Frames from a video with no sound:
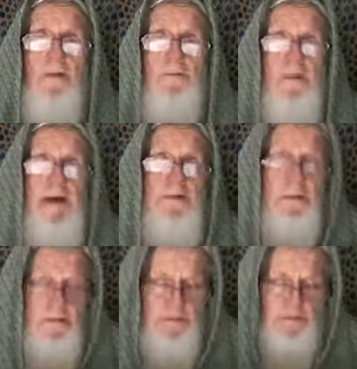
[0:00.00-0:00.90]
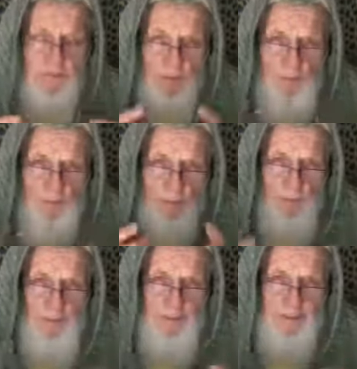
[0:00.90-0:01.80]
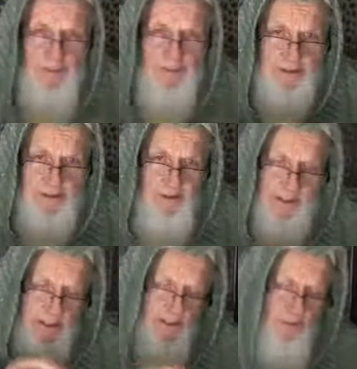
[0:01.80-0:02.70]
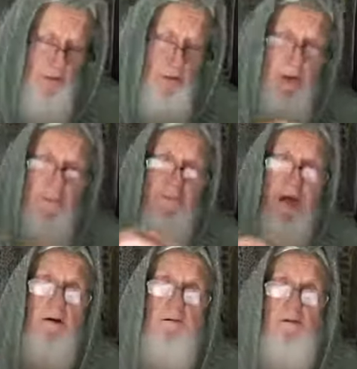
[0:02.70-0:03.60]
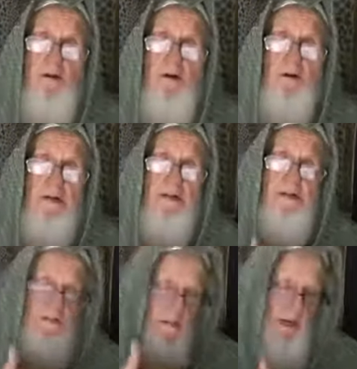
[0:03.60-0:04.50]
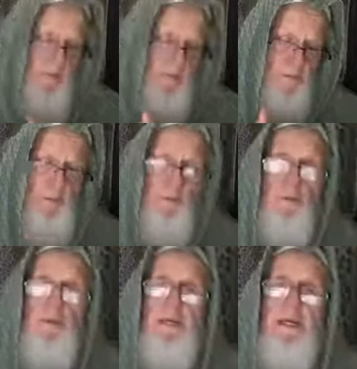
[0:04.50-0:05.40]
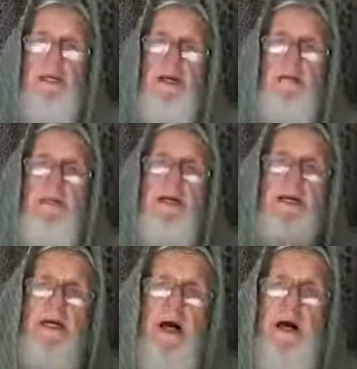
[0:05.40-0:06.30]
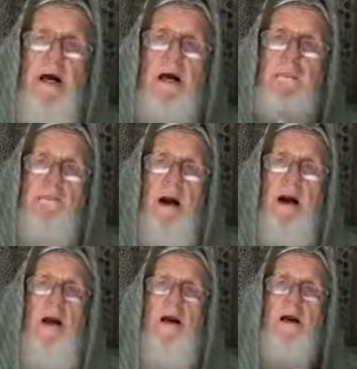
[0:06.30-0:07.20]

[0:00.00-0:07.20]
That's the form of the word. It's the greatest form of that word. It comes from a root in Arabic, kabara.